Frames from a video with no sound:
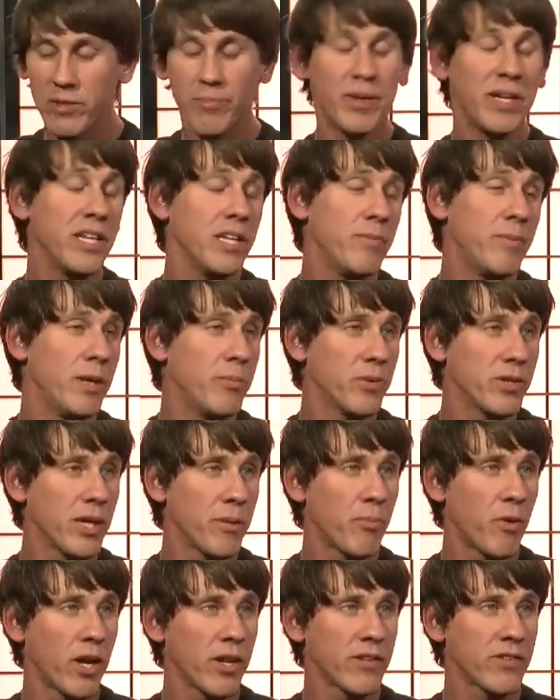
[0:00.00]
the BD people
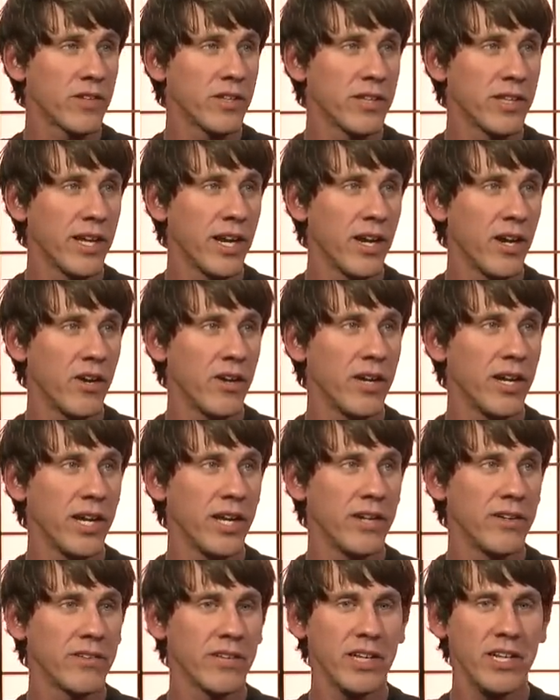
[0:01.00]
that brought us in there,
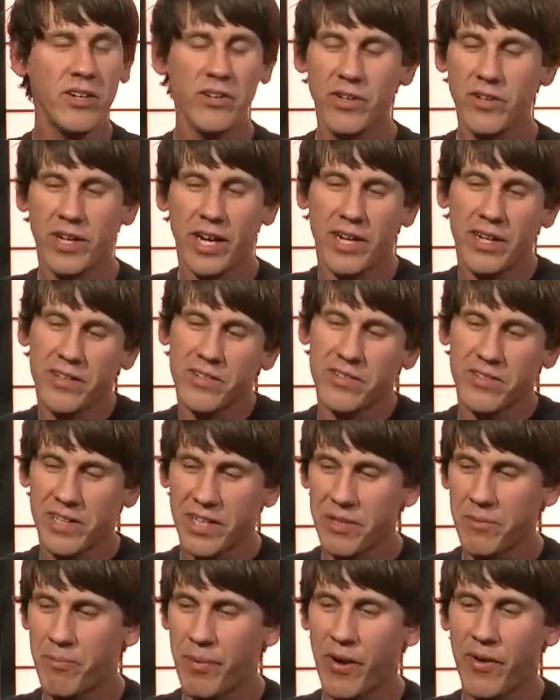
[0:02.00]
and you know you kind of just
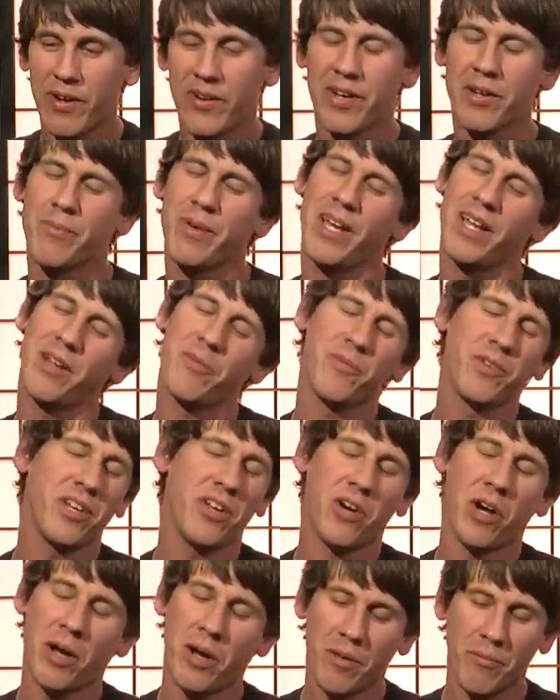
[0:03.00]
kind of bury it, like, "Man, I'm you
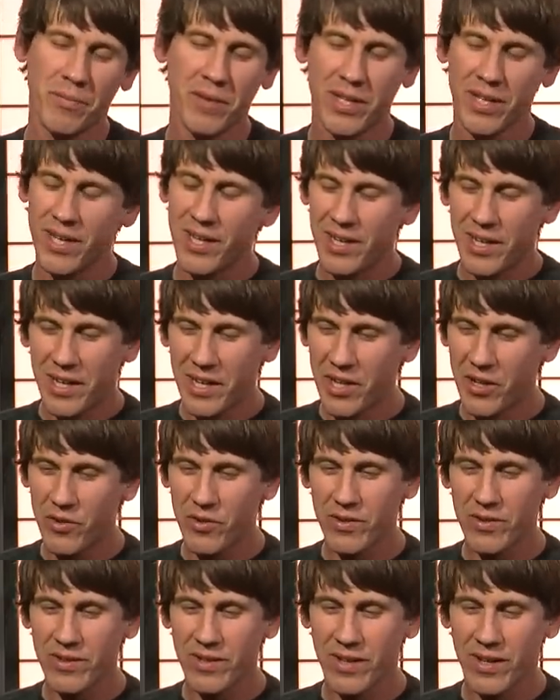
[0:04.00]
know I'm." You
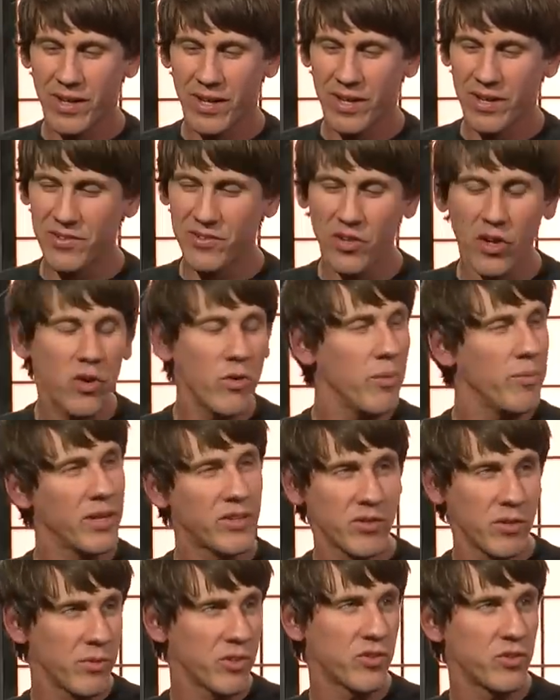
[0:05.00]
know, uh, sorry we
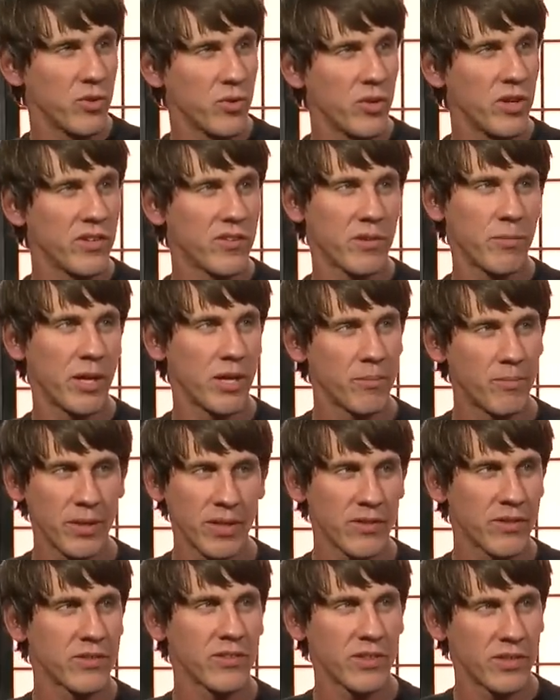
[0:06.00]
made so much noise about it
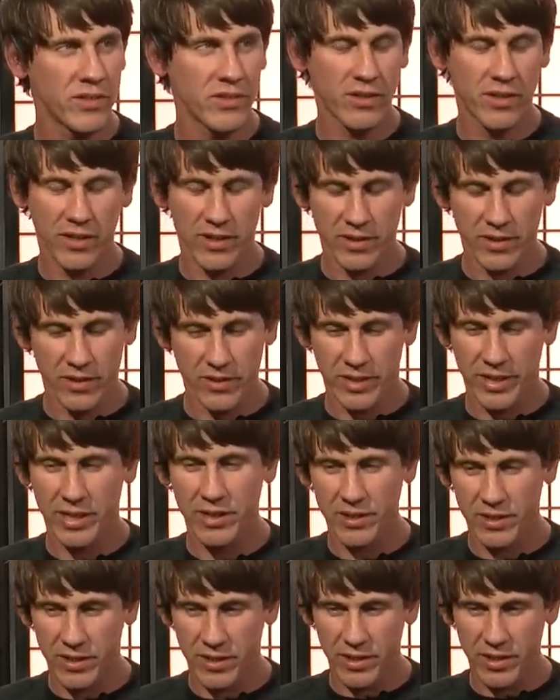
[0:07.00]
being such a uh,
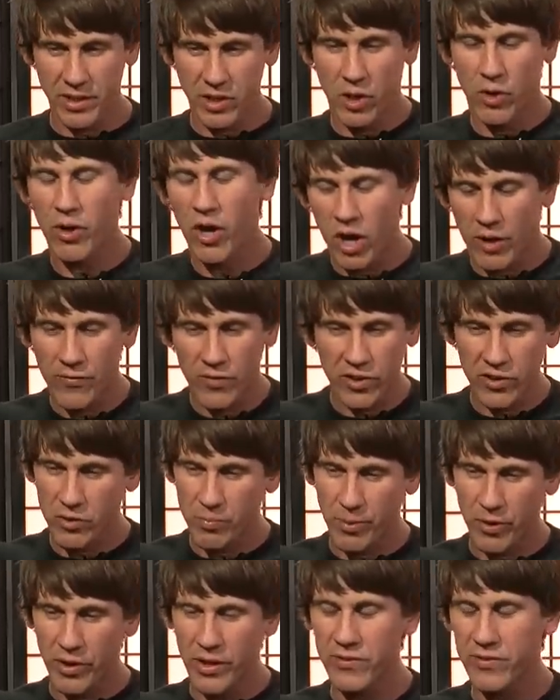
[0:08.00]
like uh, you know an awful
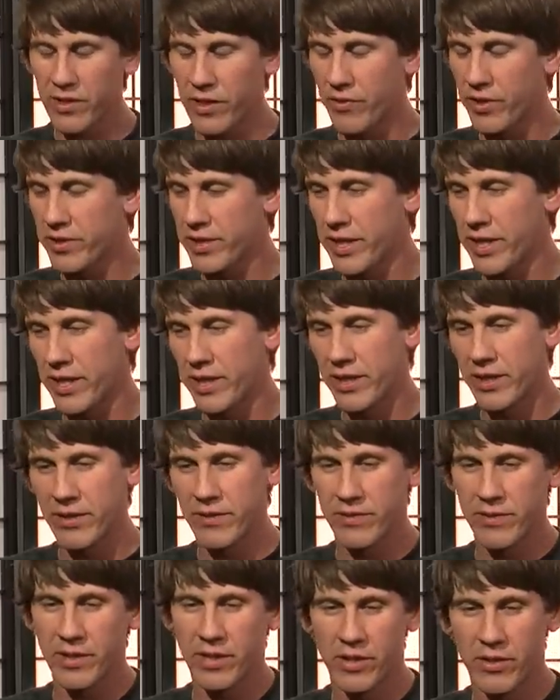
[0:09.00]
experience and everything,
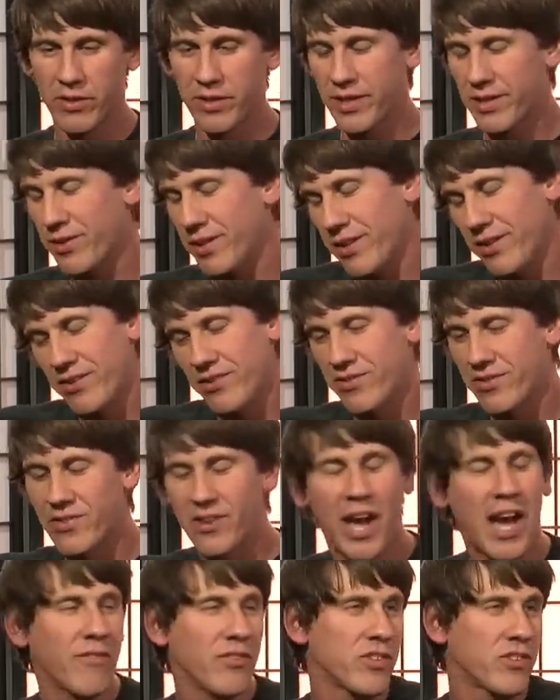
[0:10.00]
and you know like you just
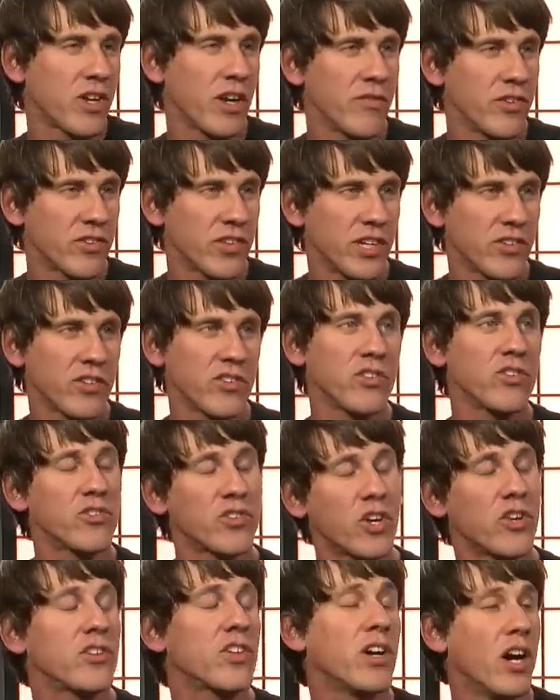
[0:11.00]
you have these conversations, and you
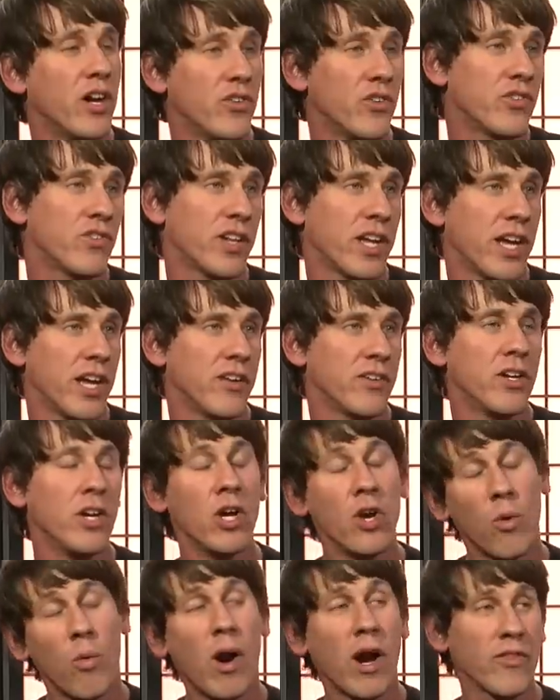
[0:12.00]
start to understand
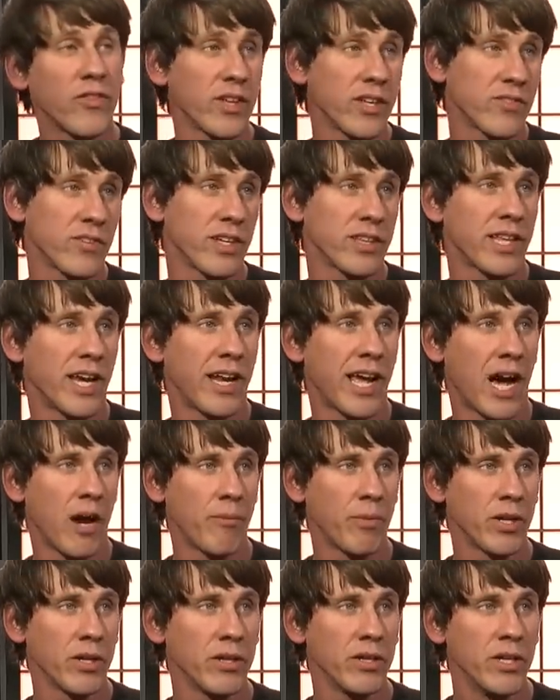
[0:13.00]
why things like that
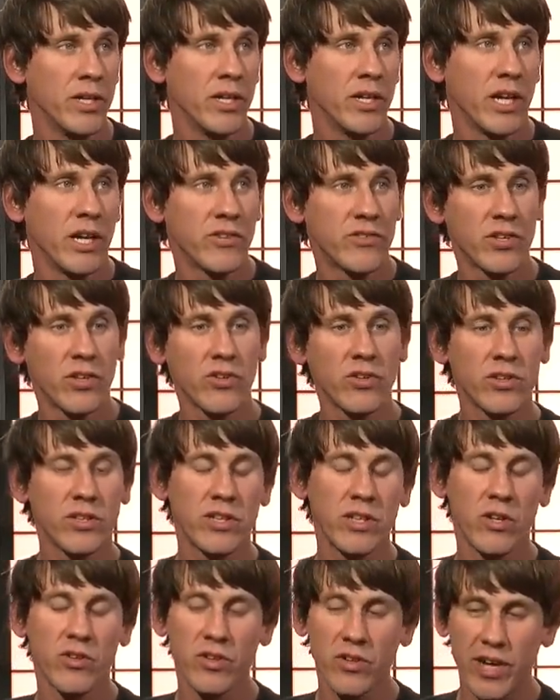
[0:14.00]
happen. Right. And so
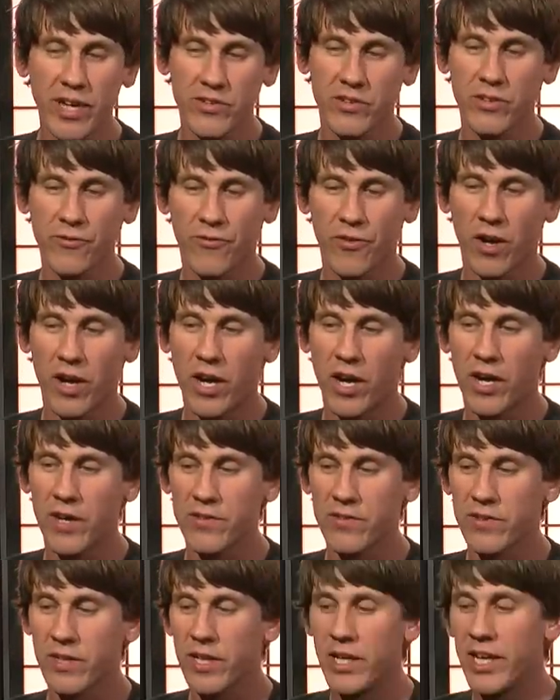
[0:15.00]
you know the lesson for
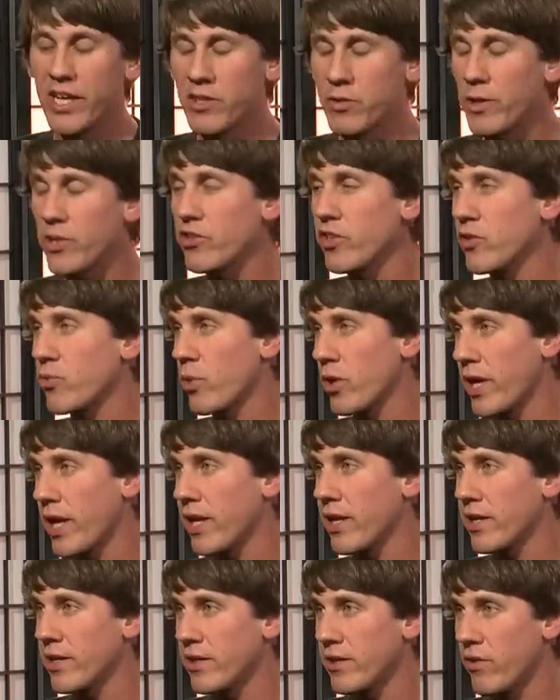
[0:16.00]
us, especially as we're
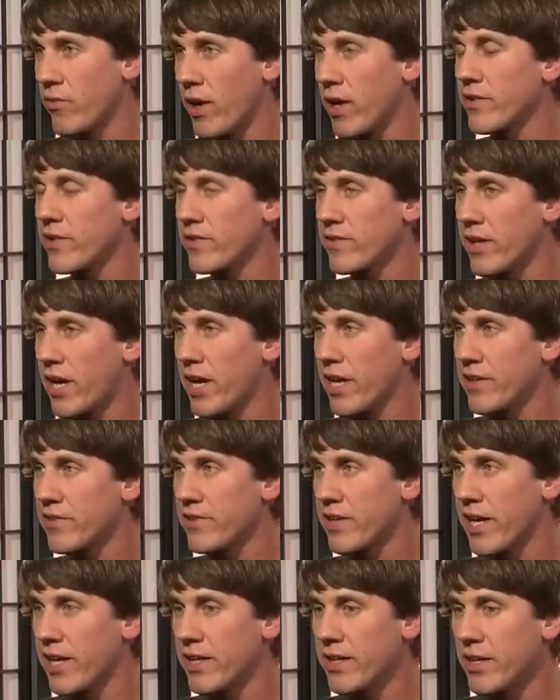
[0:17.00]
getting around the size
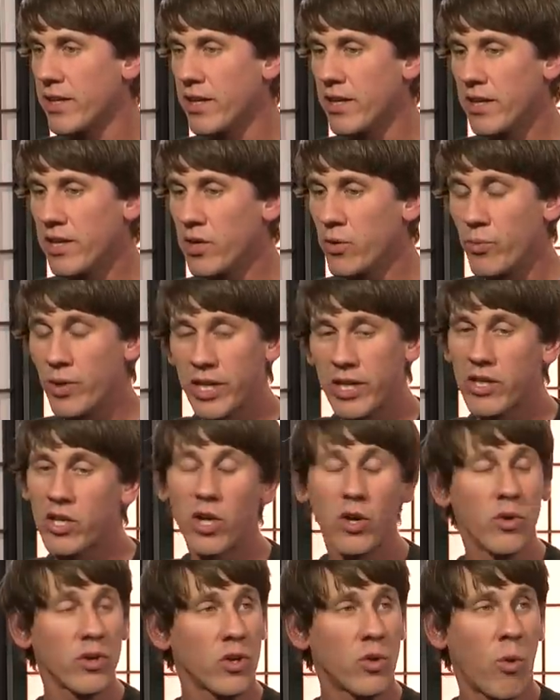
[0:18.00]
that you know, we could
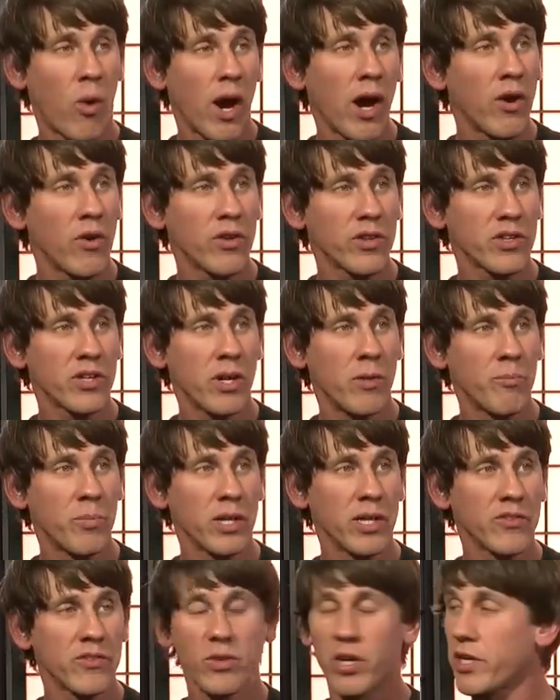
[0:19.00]
go and acquire other
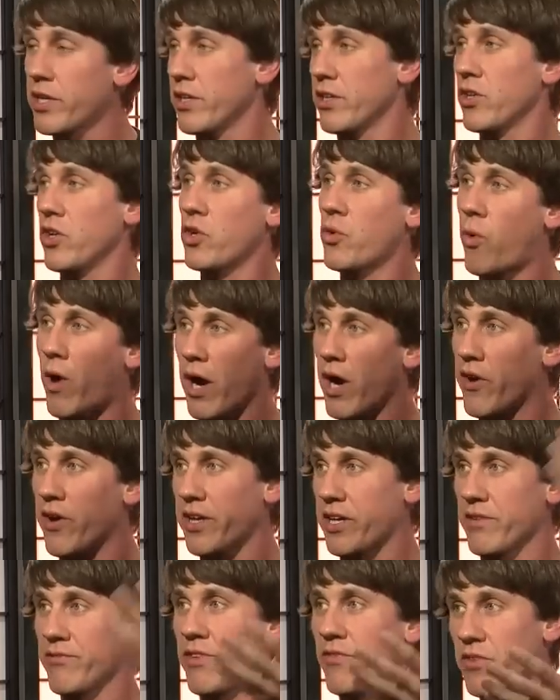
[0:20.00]
companies. They're not going to acquire
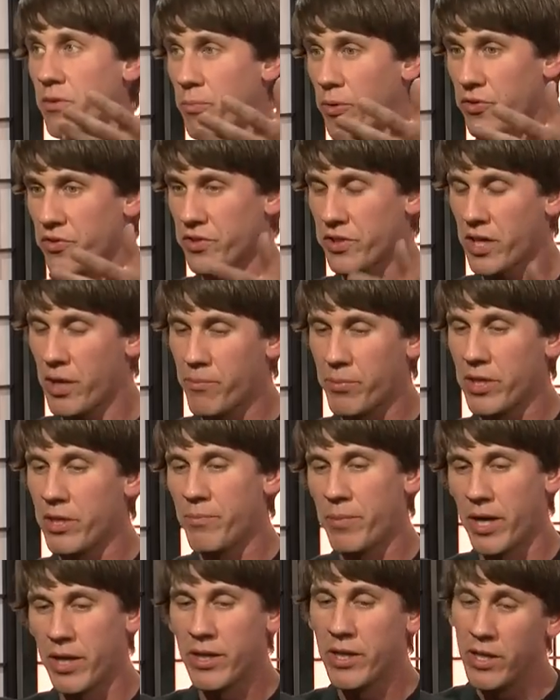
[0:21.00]
like a 50 person company,
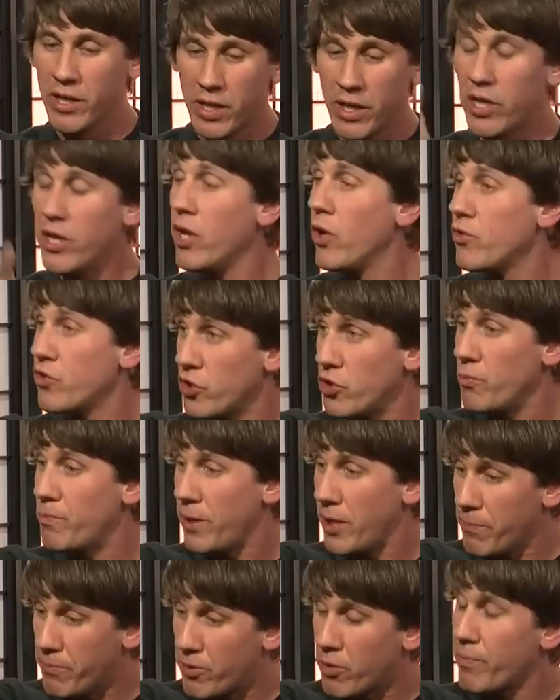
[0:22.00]
but, you know, two
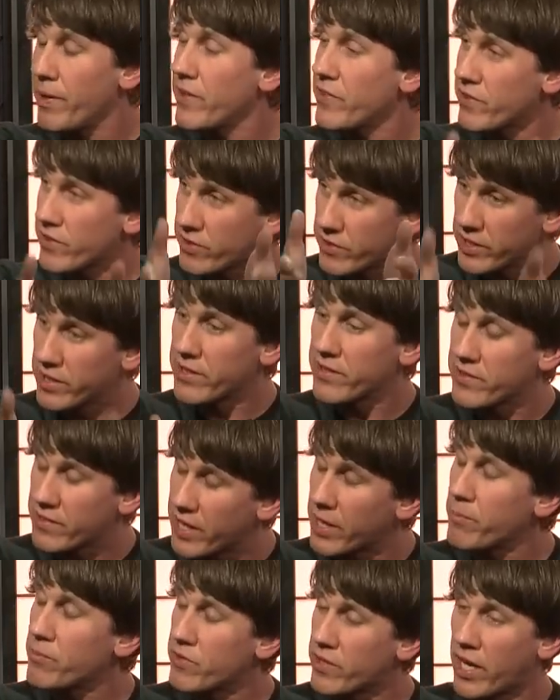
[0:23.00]
people, basically the
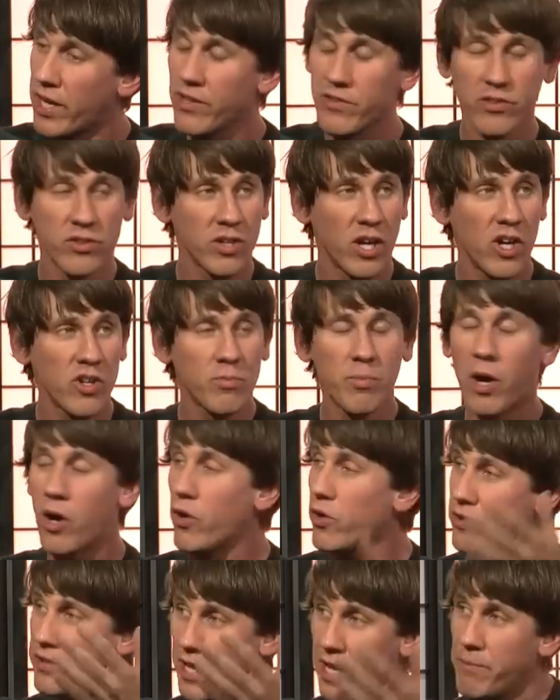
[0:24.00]
same size of Dodgeball,
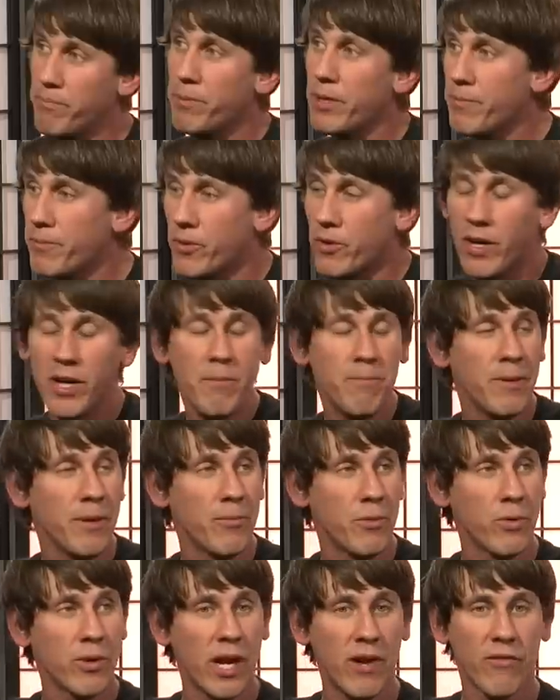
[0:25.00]
or 10 people, or eight
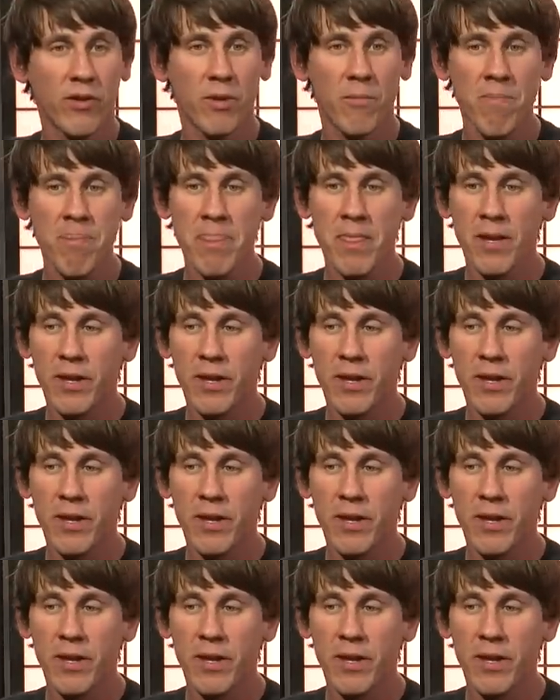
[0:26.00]
people, whatever.